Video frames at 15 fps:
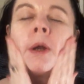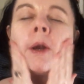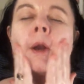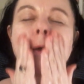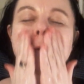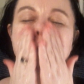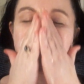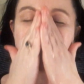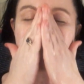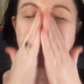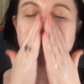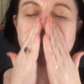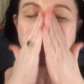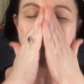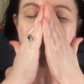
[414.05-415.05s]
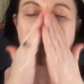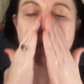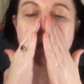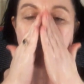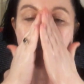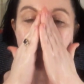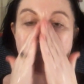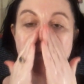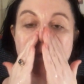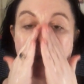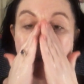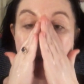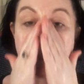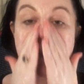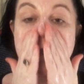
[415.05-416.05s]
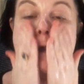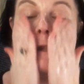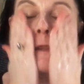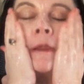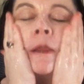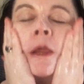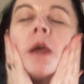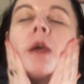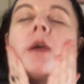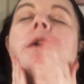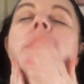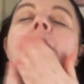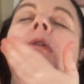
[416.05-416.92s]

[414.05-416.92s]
Like feeling it get right in there.